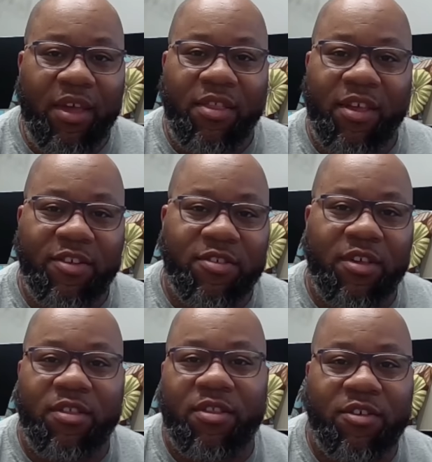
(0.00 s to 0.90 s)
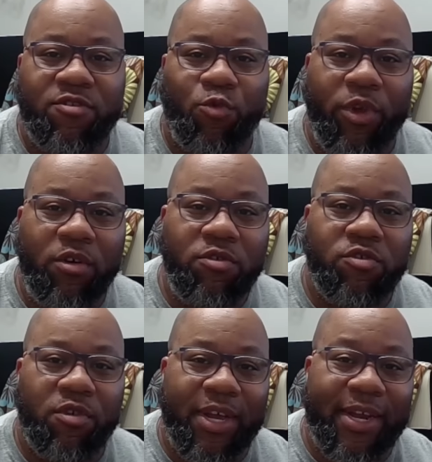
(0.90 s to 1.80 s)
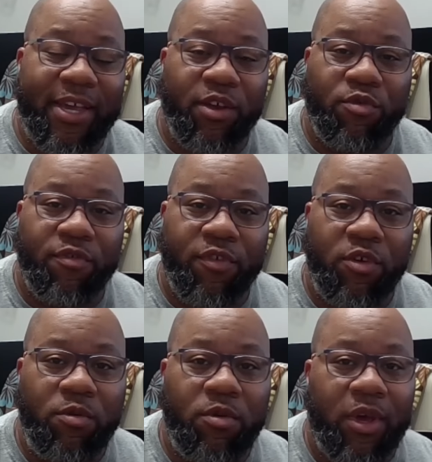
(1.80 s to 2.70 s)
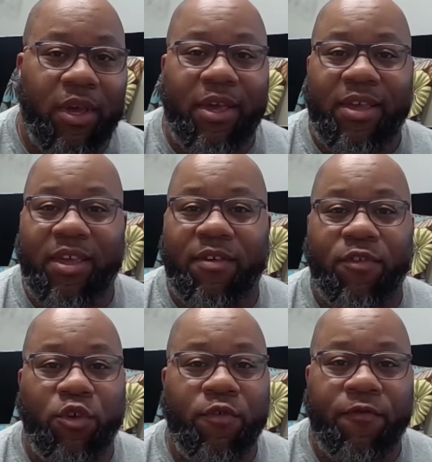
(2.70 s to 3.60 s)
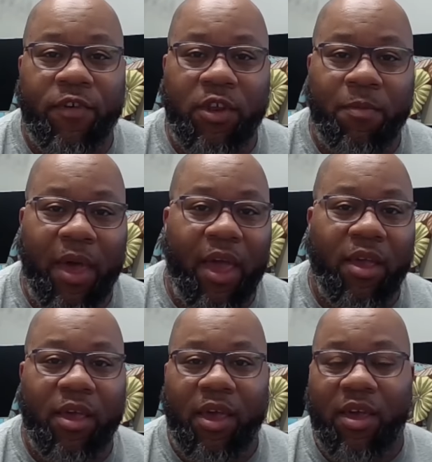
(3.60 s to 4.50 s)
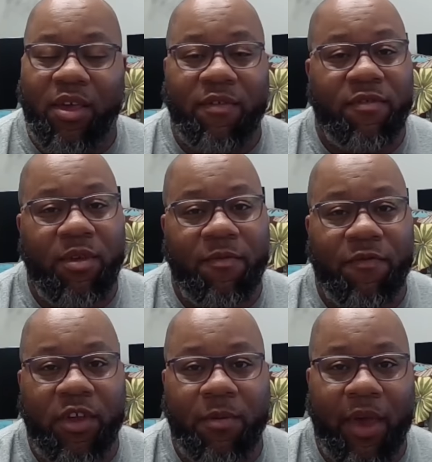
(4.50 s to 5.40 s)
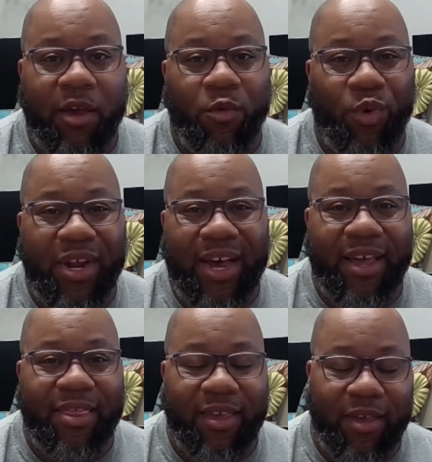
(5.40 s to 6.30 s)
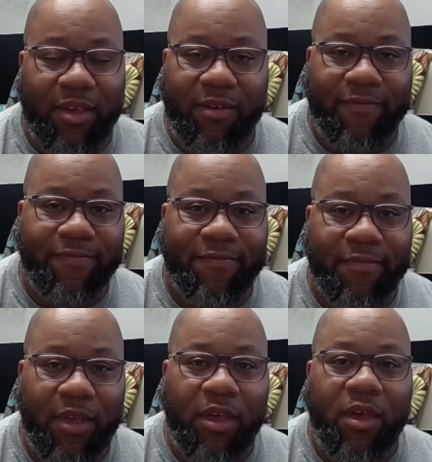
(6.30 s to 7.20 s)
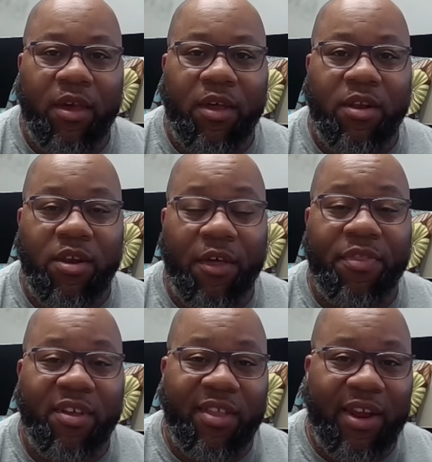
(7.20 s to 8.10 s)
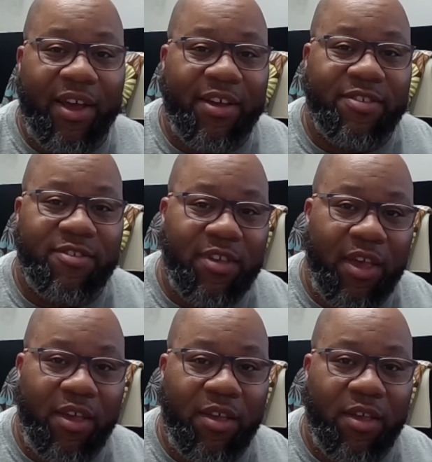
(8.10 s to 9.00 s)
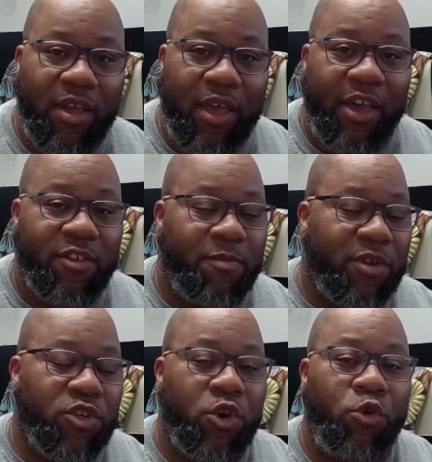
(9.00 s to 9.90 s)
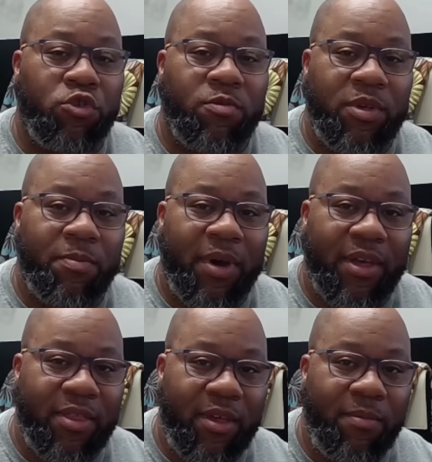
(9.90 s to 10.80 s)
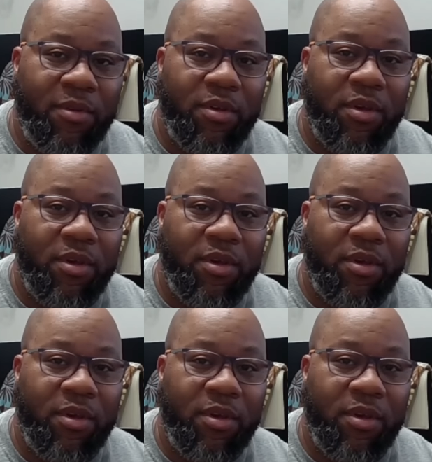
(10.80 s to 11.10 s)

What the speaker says: They sent this wheel so that I can review, give you feedback, and give them feedback on what I think. Nothing that I say has been told to me by them.